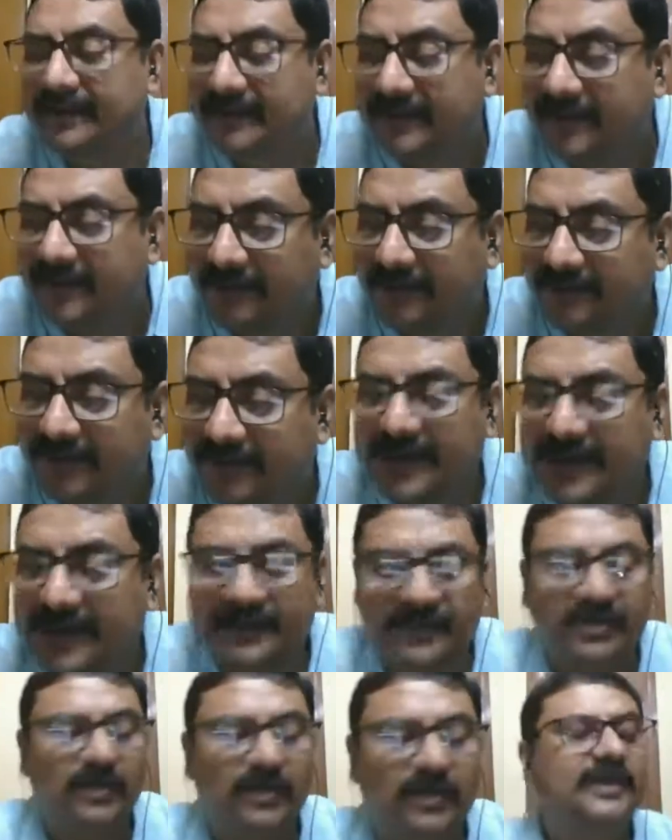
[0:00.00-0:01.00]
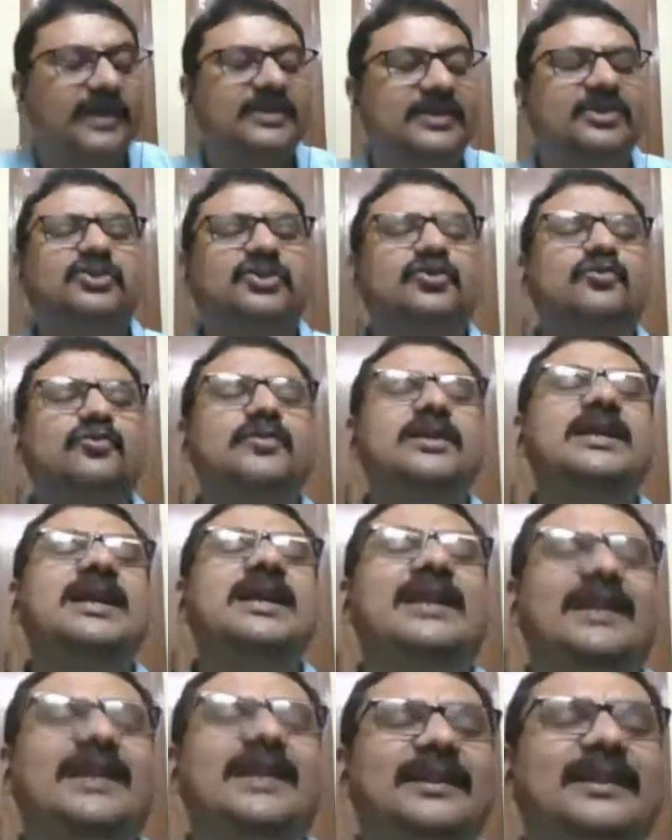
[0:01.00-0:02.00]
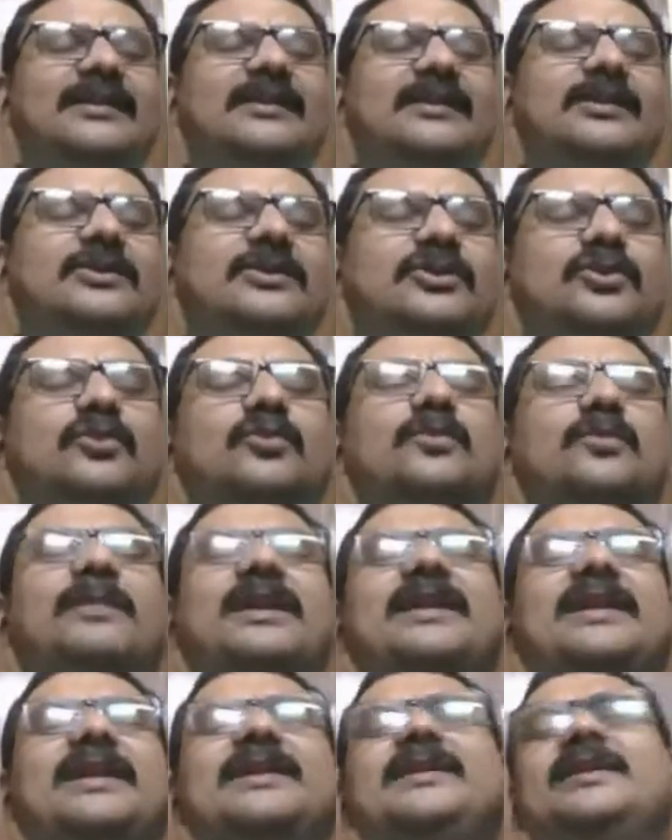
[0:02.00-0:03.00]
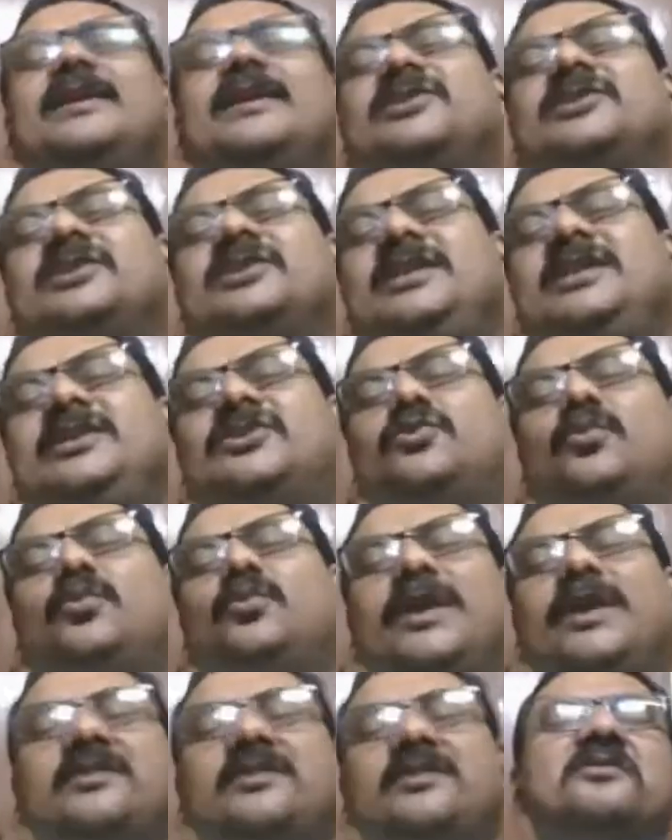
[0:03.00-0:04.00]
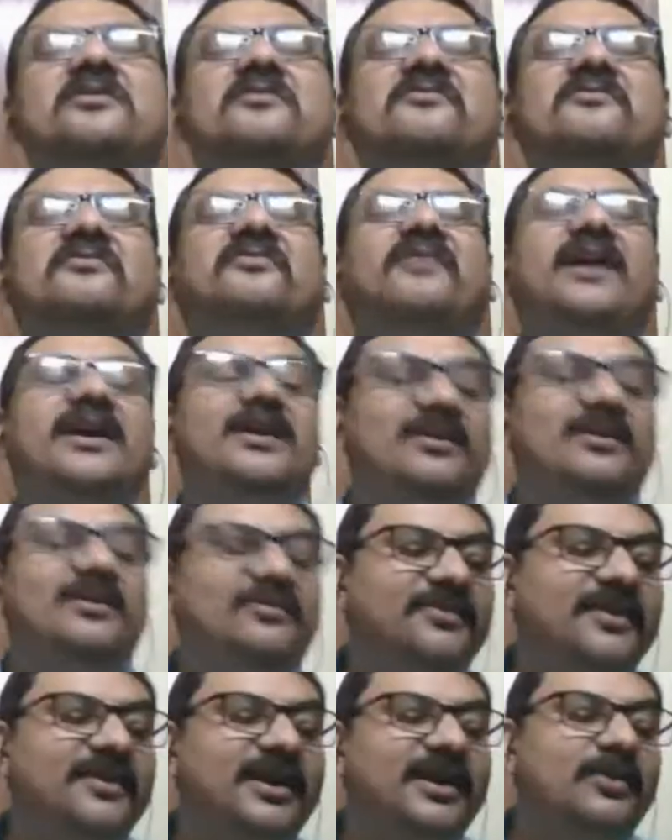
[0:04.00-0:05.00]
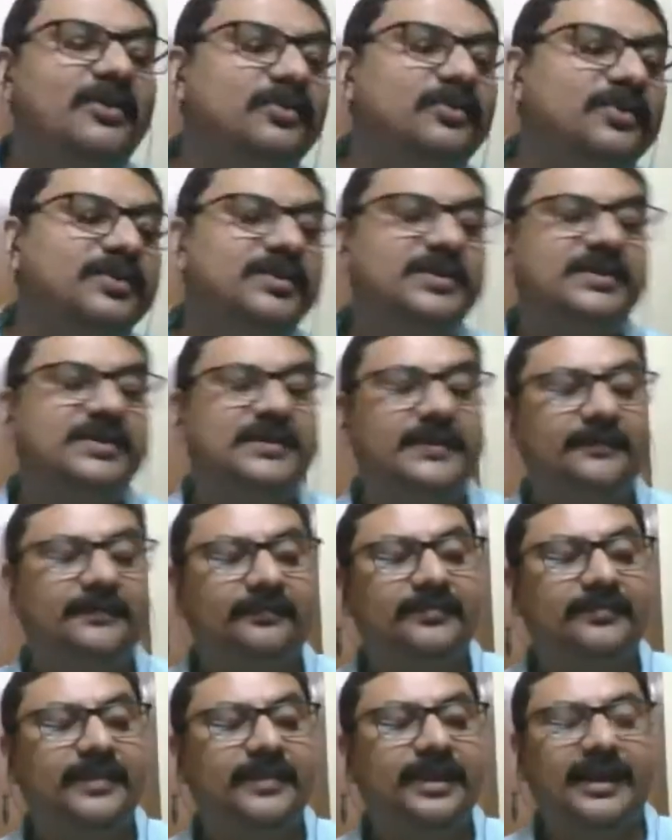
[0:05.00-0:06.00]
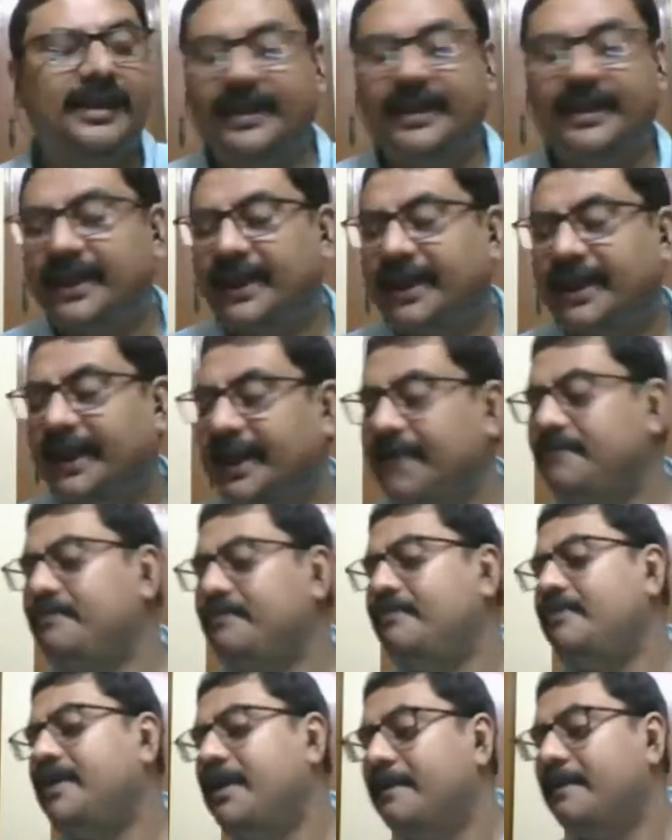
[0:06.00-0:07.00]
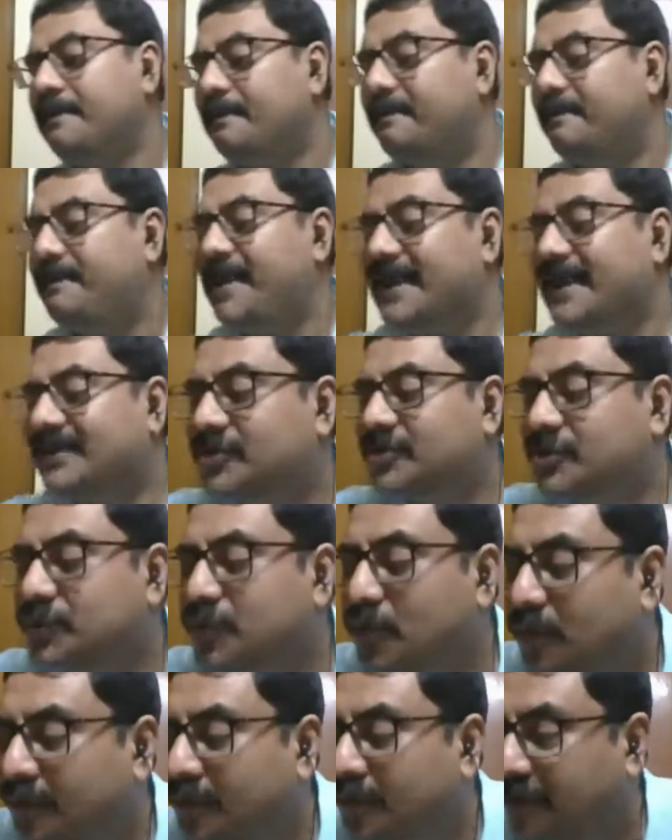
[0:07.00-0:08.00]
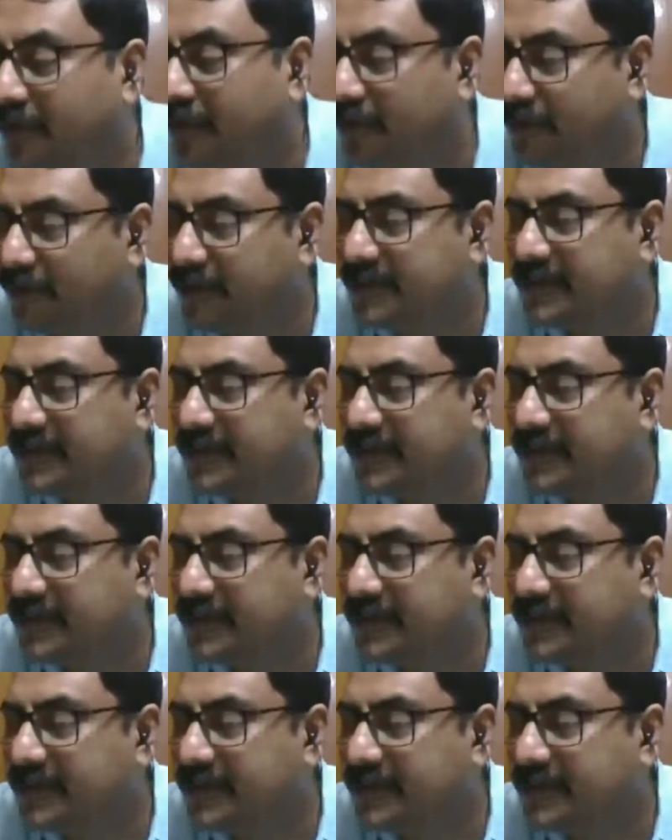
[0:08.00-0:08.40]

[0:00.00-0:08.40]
Right, so it's 2-0 to Belinda. She needs to win 5 rounds. Him Basto followed.